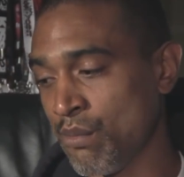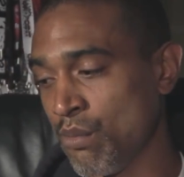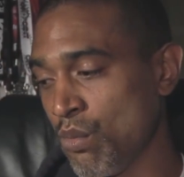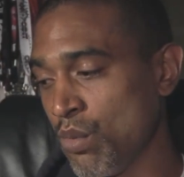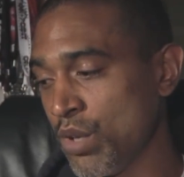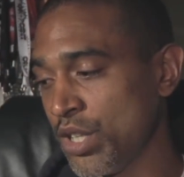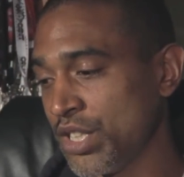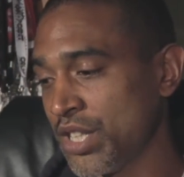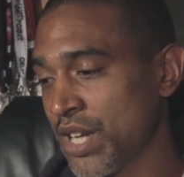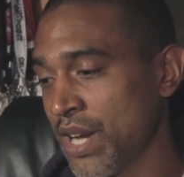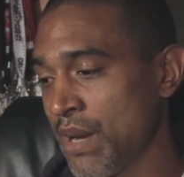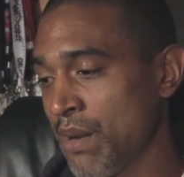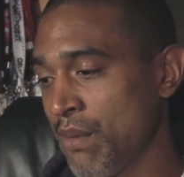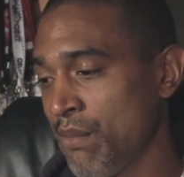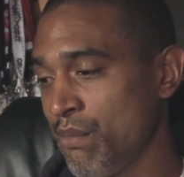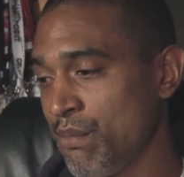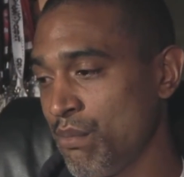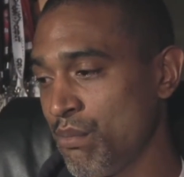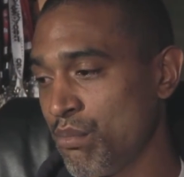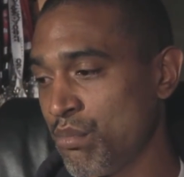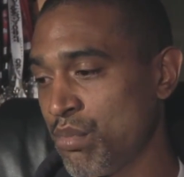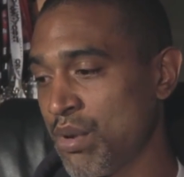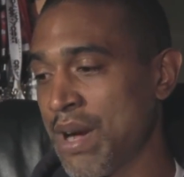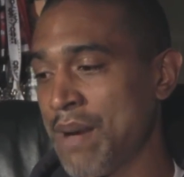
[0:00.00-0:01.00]
which I
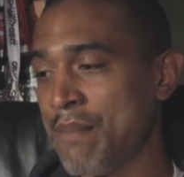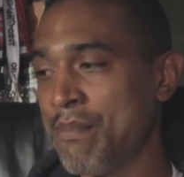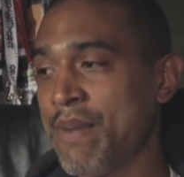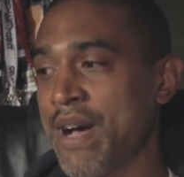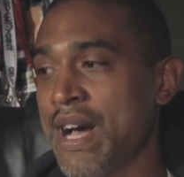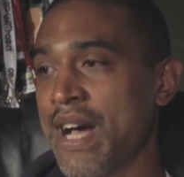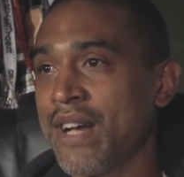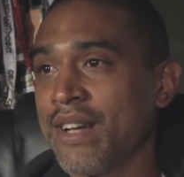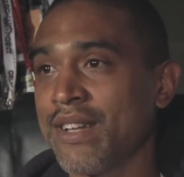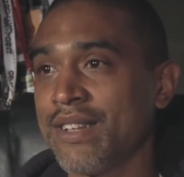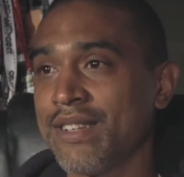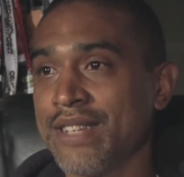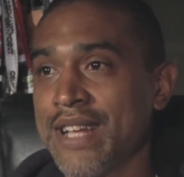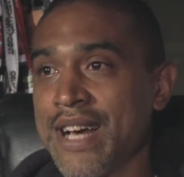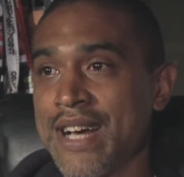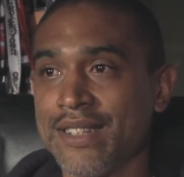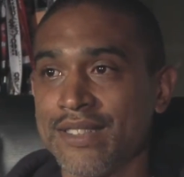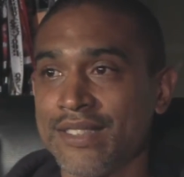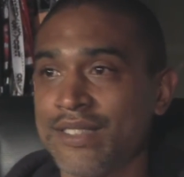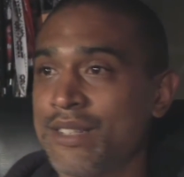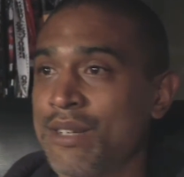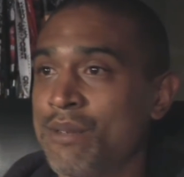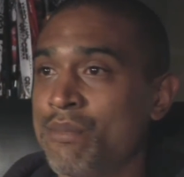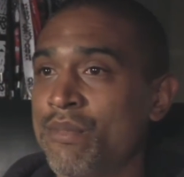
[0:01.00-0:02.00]
brought back
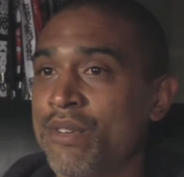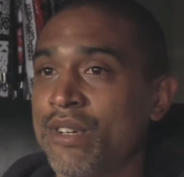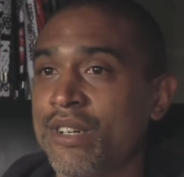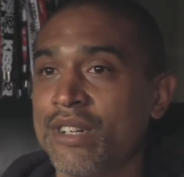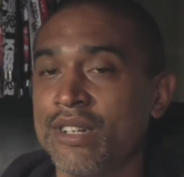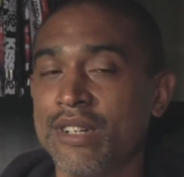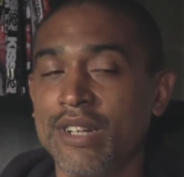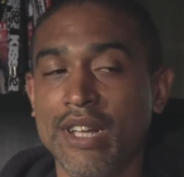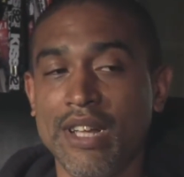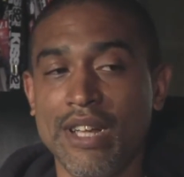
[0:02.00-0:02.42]
last summer,